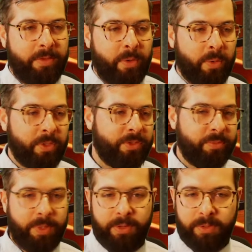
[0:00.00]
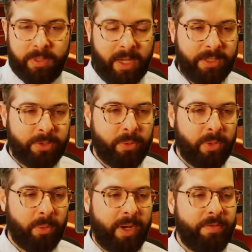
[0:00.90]
course, whether in high school
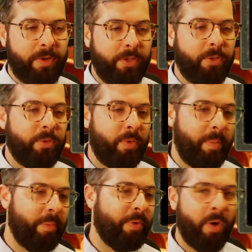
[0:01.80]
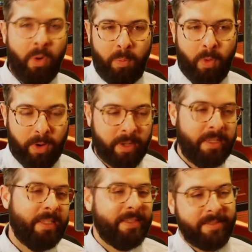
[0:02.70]
or whatever, you'll remember homework.
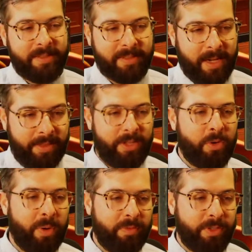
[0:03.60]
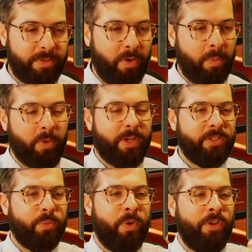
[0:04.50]
This is kind of the equivalent of homework.
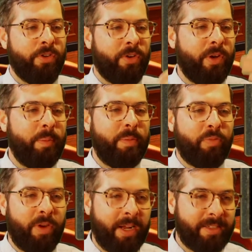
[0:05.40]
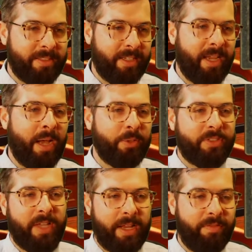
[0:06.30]
It's what you're going to be practicing
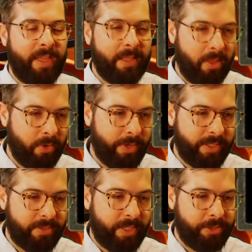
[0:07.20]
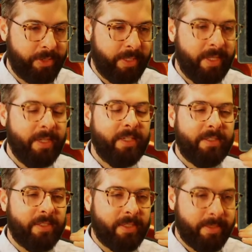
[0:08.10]
outside of that learning session
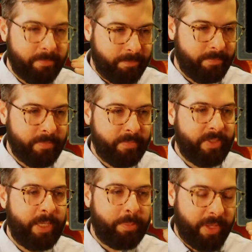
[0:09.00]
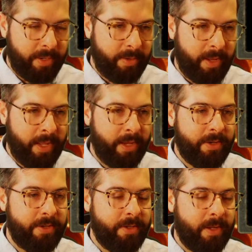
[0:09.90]
to deepen
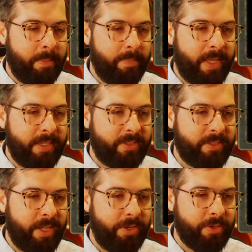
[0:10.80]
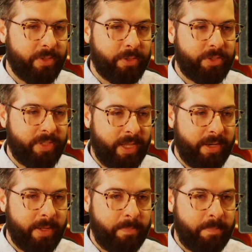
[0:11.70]
and extend your understanding.